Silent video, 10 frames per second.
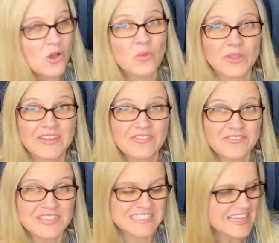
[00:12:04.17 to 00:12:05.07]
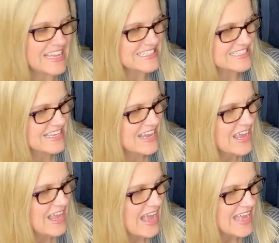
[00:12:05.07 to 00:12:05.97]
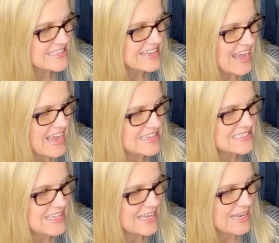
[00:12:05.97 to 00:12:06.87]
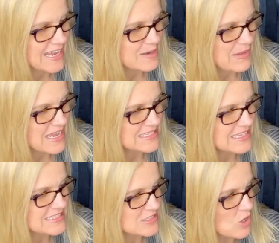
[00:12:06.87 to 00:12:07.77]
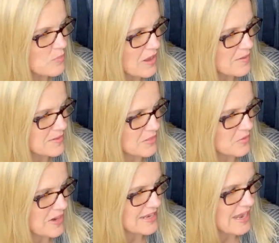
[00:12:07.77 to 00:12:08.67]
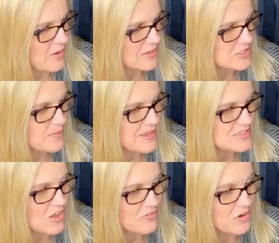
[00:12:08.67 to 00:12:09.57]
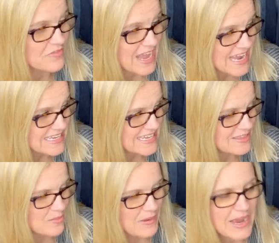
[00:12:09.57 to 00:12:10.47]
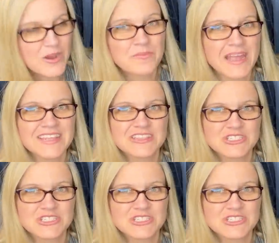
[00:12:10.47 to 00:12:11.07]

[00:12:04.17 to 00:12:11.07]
only 50 cents. Had tags and anime is so popular right now. I took a best offer of 80 and the buyer paid the